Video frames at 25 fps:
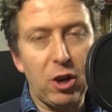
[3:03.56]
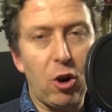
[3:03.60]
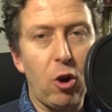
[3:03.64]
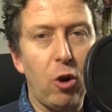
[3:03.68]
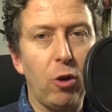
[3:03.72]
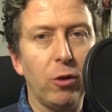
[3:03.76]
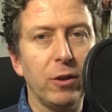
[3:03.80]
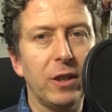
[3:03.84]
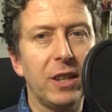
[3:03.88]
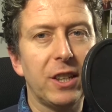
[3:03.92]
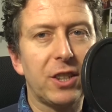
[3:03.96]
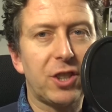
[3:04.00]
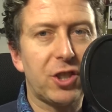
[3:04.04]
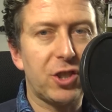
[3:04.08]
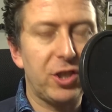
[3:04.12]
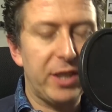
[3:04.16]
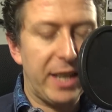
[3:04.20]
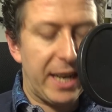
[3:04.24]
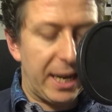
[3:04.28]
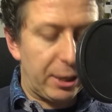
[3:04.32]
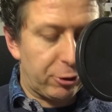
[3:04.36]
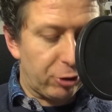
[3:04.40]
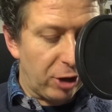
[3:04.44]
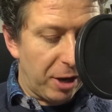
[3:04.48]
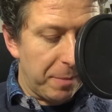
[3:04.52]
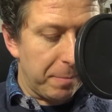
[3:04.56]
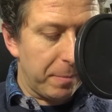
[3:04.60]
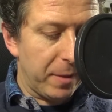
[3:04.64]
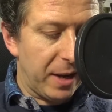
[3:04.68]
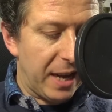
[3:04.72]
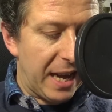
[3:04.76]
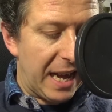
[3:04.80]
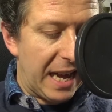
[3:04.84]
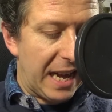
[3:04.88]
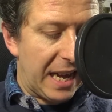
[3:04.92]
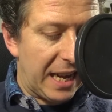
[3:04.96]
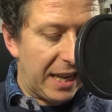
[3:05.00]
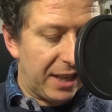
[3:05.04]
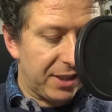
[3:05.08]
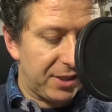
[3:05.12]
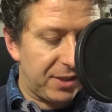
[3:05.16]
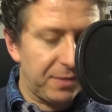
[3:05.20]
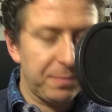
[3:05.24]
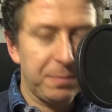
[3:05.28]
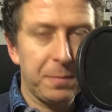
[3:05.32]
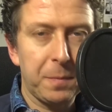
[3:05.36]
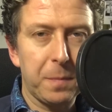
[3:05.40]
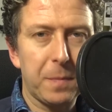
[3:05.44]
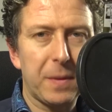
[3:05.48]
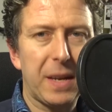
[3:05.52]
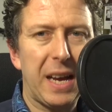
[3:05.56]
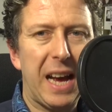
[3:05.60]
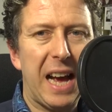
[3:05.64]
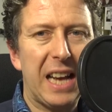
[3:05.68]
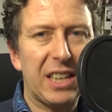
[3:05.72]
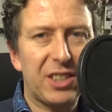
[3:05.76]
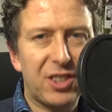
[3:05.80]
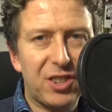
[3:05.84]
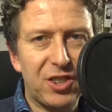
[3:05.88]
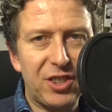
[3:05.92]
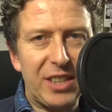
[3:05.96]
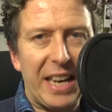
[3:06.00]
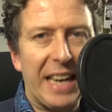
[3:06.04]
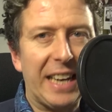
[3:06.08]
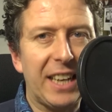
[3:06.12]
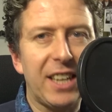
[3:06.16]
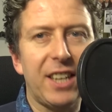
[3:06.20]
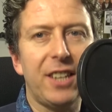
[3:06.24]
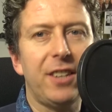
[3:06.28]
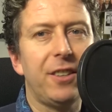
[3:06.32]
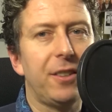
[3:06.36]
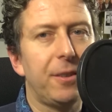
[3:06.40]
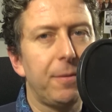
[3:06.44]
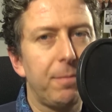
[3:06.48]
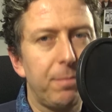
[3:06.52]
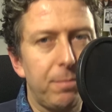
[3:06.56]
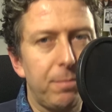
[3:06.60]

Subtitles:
on snare drum as a second